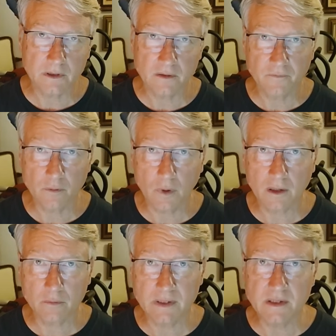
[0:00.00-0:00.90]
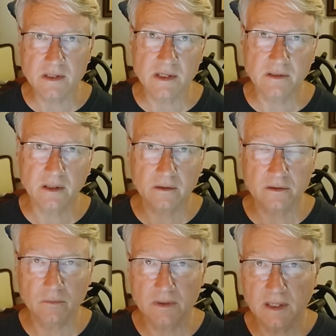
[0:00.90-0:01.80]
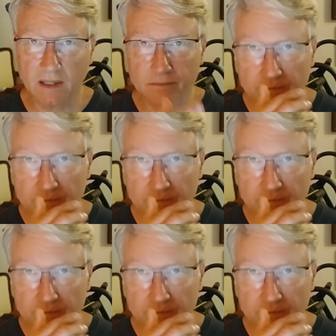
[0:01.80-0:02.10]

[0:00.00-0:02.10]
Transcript: If you want to read the details of that,